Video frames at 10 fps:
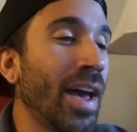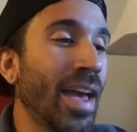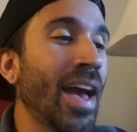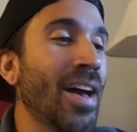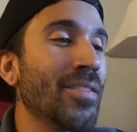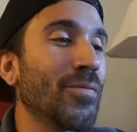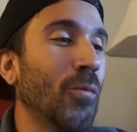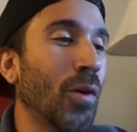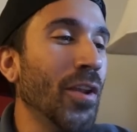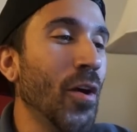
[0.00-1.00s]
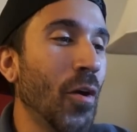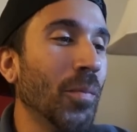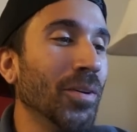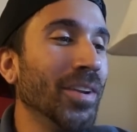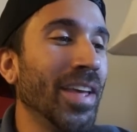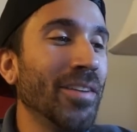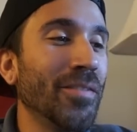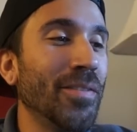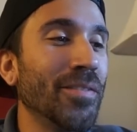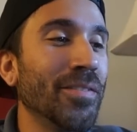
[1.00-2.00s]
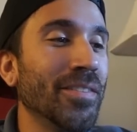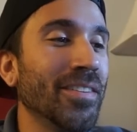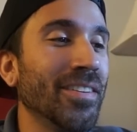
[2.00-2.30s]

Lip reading: have one homo date with you?